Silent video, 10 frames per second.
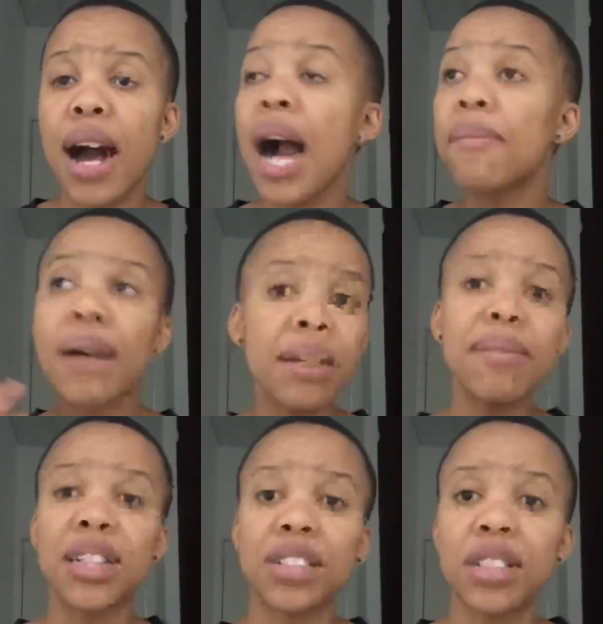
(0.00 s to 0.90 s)
I mind
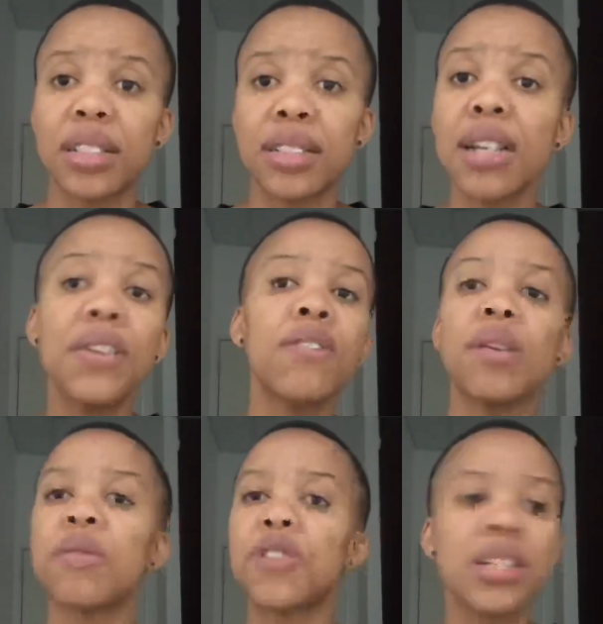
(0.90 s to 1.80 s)
my shit, even if
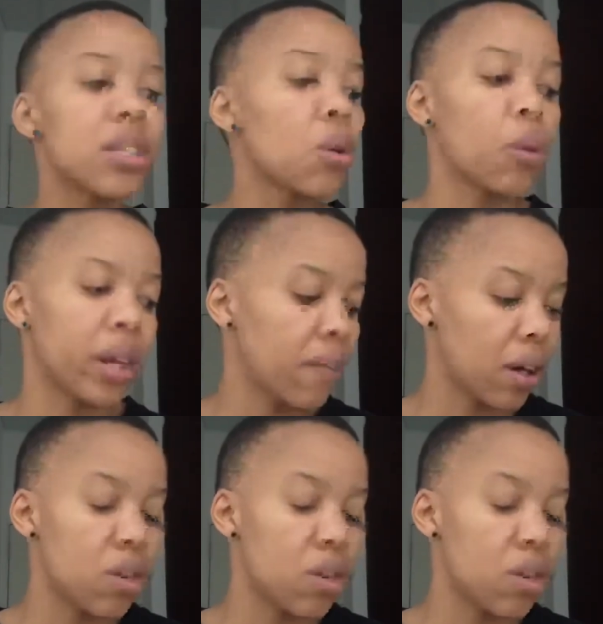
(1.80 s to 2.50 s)
I'm frantic or whatever,